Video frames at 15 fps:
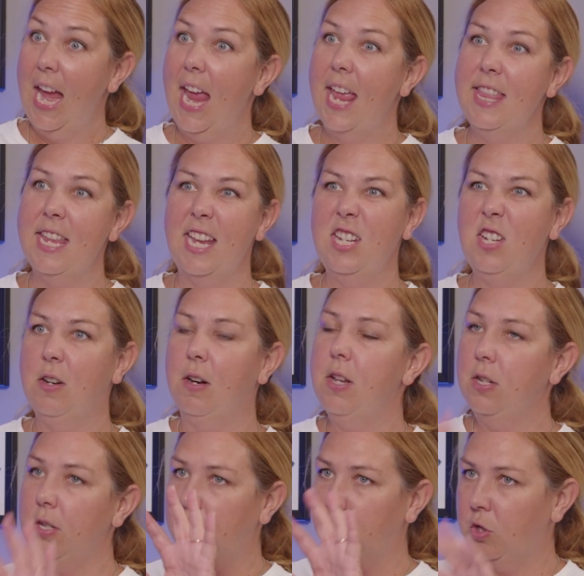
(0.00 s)
And then you
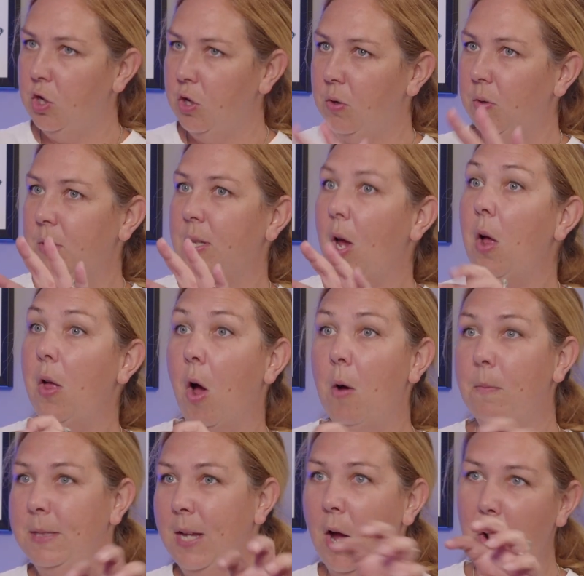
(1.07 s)
can choose
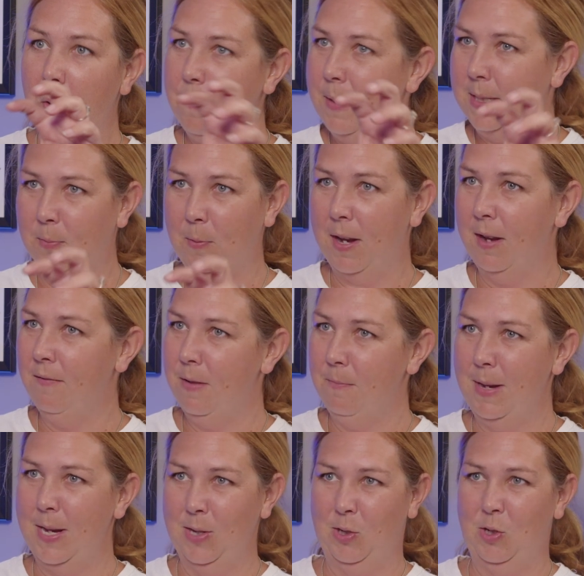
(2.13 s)
Homes of Hope as one of the
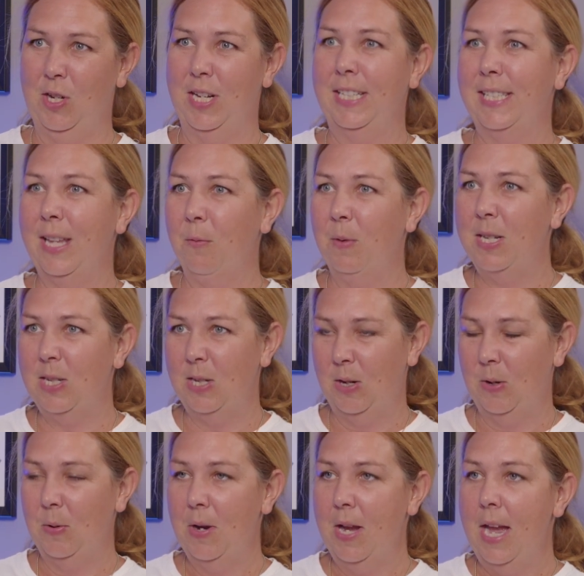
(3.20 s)
ministries that we
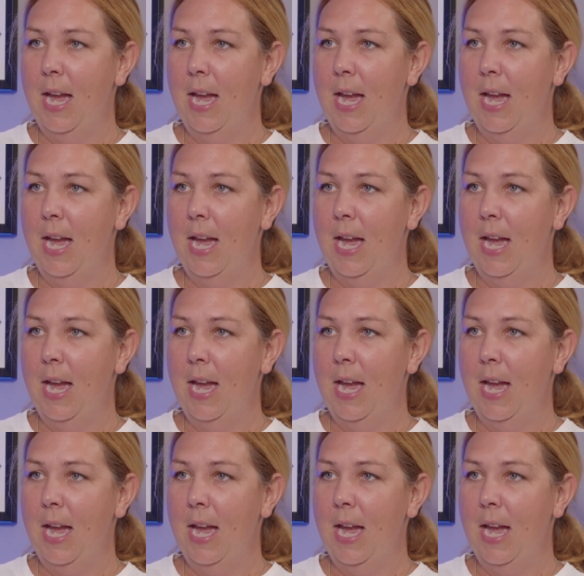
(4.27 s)
do.